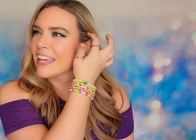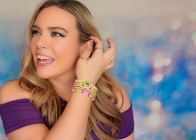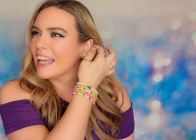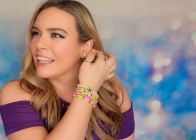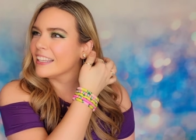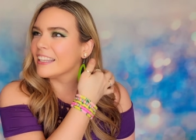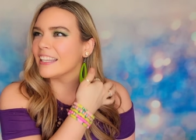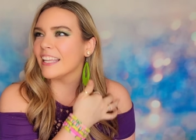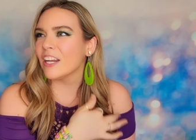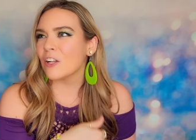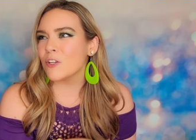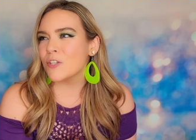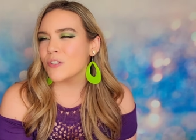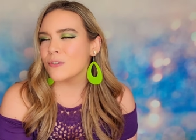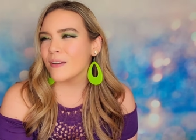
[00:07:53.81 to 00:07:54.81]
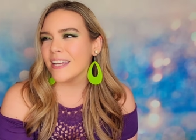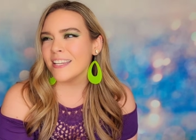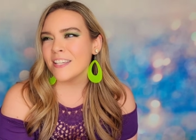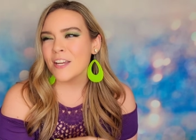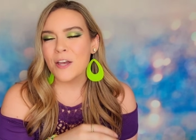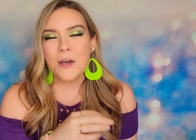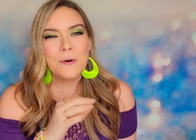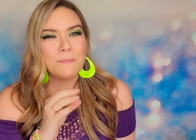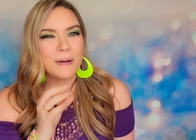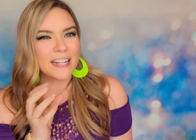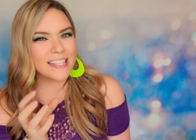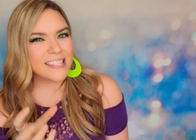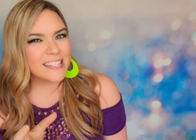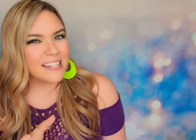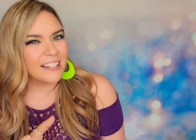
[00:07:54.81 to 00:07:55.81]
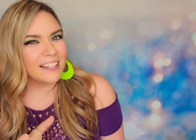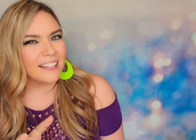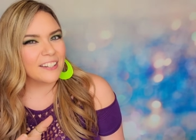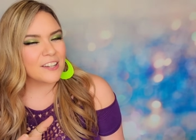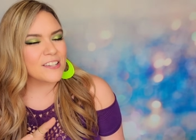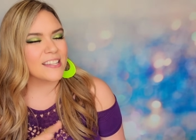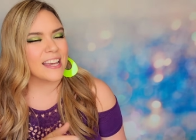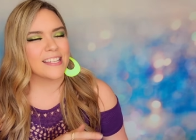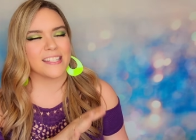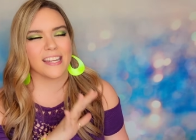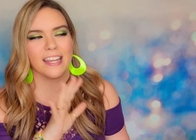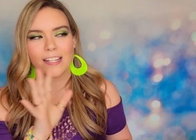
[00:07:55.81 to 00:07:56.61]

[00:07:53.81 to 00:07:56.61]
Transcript: a little sweet, but it's still a little zesty.